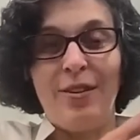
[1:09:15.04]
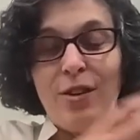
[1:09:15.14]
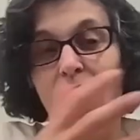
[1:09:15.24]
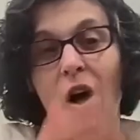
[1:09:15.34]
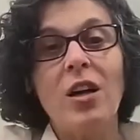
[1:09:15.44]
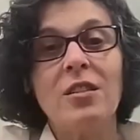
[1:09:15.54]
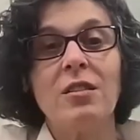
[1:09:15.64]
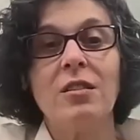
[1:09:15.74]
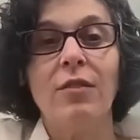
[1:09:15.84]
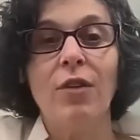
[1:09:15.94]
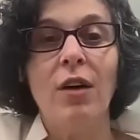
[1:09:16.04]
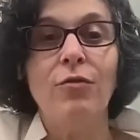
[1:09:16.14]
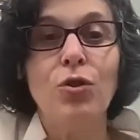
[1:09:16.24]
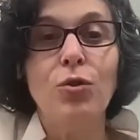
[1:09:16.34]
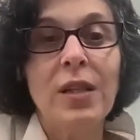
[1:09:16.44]
The costs
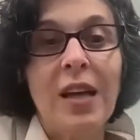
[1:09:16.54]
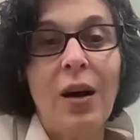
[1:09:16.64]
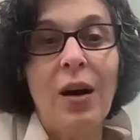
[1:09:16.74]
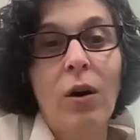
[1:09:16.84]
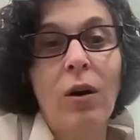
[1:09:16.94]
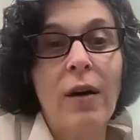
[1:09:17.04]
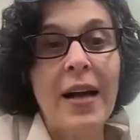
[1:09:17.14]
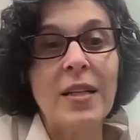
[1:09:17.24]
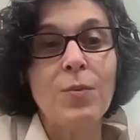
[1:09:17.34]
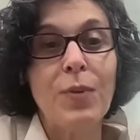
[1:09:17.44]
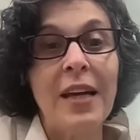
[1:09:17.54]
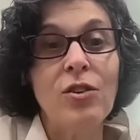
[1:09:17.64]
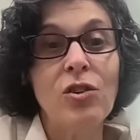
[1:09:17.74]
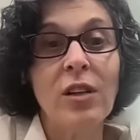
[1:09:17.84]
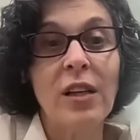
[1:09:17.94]
of doing that work are
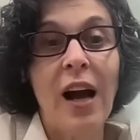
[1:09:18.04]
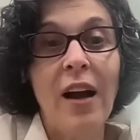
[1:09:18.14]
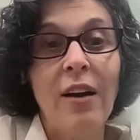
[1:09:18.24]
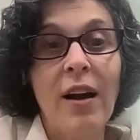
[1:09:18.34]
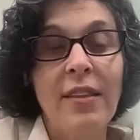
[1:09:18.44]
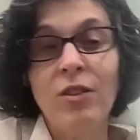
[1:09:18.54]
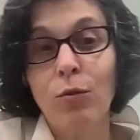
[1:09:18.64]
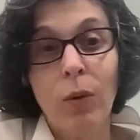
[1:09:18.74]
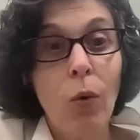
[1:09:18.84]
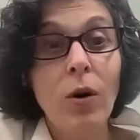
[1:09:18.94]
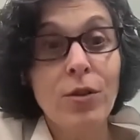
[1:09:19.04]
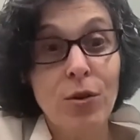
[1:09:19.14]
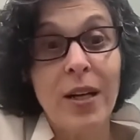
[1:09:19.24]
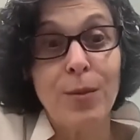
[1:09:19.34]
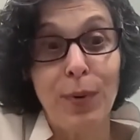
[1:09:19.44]
exponentially higher. I think the
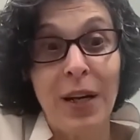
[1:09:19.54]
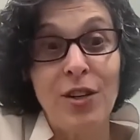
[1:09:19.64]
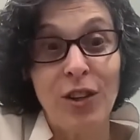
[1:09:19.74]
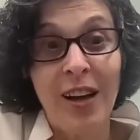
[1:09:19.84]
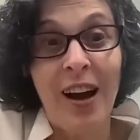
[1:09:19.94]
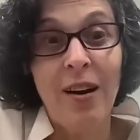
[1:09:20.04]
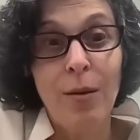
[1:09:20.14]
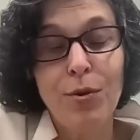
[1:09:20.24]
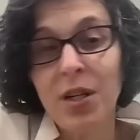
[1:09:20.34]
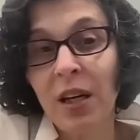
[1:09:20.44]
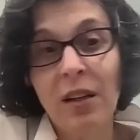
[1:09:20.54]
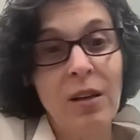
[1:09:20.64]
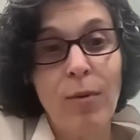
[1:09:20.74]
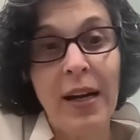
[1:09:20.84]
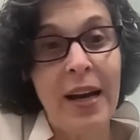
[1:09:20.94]
rewards are exponentially higher,
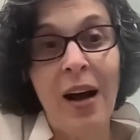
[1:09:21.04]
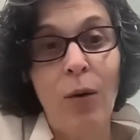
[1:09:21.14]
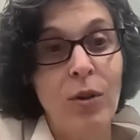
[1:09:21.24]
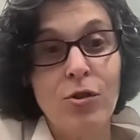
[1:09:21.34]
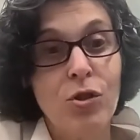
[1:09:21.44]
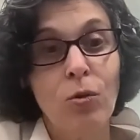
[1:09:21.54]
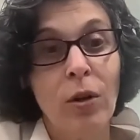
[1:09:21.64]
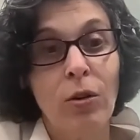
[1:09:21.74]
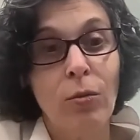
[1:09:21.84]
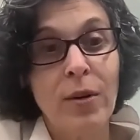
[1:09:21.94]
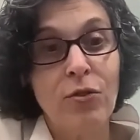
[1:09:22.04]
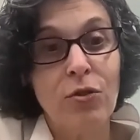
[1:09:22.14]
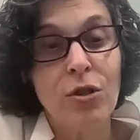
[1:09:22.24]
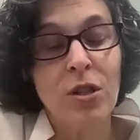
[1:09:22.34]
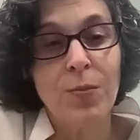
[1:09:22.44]
particularly right now where there's so little
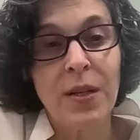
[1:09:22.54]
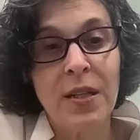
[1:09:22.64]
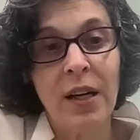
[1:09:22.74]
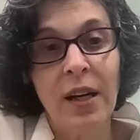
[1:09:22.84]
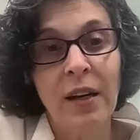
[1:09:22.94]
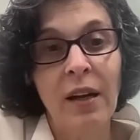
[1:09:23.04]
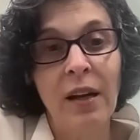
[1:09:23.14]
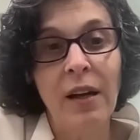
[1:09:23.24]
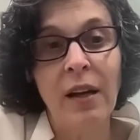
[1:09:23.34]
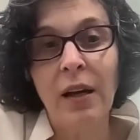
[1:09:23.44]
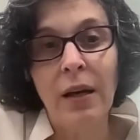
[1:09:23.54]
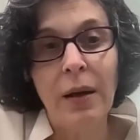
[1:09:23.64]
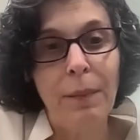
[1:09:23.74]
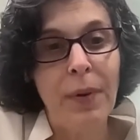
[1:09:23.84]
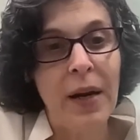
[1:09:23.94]
research been done.
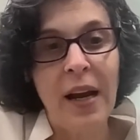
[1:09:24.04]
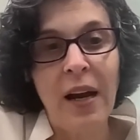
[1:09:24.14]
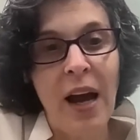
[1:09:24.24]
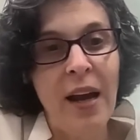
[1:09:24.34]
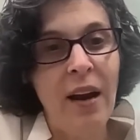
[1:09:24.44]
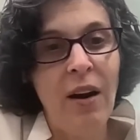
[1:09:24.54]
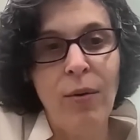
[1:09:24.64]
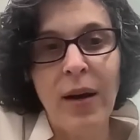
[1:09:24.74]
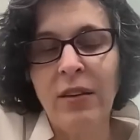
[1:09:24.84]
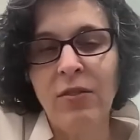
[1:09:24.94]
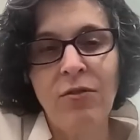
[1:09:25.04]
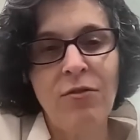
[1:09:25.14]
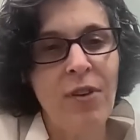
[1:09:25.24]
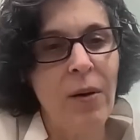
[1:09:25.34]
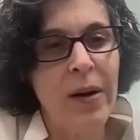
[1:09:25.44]
But I agree, it's
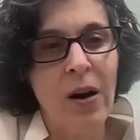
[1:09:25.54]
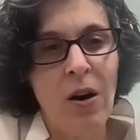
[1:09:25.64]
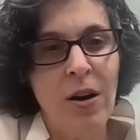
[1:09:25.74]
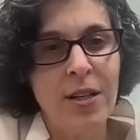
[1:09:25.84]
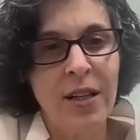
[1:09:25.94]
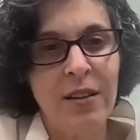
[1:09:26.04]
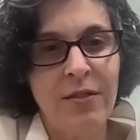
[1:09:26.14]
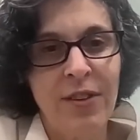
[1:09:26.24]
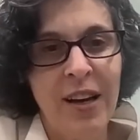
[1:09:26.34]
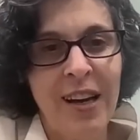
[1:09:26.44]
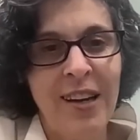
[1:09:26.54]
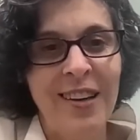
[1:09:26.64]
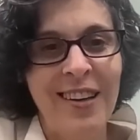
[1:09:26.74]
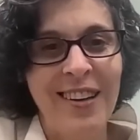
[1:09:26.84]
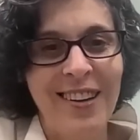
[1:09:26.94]
very hard to
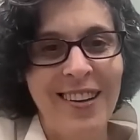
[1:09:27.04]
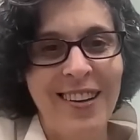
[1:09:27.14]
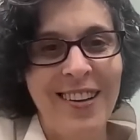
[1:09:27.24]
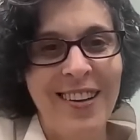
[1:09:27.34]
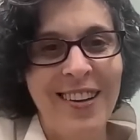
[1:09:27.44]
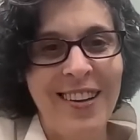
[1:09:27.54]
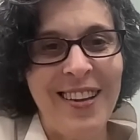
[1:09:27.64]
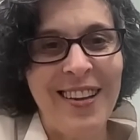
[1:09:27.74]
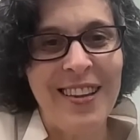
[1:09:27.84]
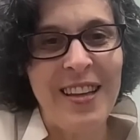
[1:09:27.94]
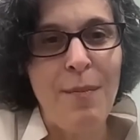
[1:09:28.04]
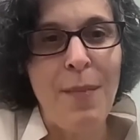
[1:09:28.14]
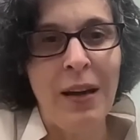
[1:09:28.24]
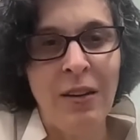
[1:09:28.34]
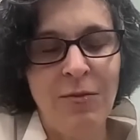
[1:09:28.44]
convey the
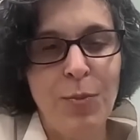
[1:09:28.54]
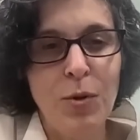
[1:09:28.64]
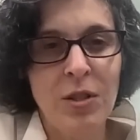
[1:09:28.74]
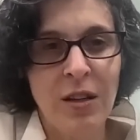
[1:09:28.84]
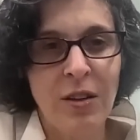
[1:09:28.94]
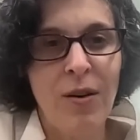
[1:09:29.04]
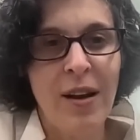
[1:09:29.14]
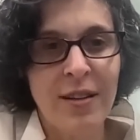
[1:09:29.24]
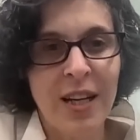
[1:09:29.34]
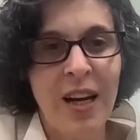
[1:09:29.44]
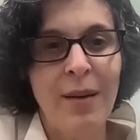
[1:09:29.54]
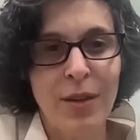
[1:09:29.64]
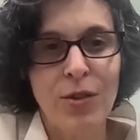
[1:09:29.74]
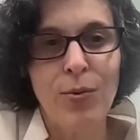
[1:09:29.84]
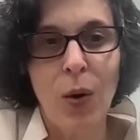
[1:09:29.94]
amount of boots on the ground
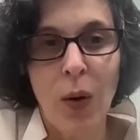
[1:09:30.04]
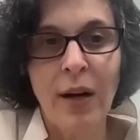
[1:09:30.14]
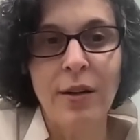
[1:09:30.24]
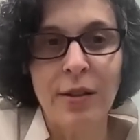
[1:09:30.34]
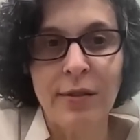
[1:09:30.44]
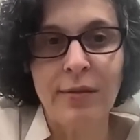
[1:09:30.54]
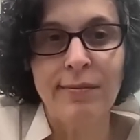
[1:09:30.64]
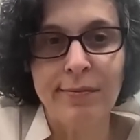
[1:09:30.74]
time that's required.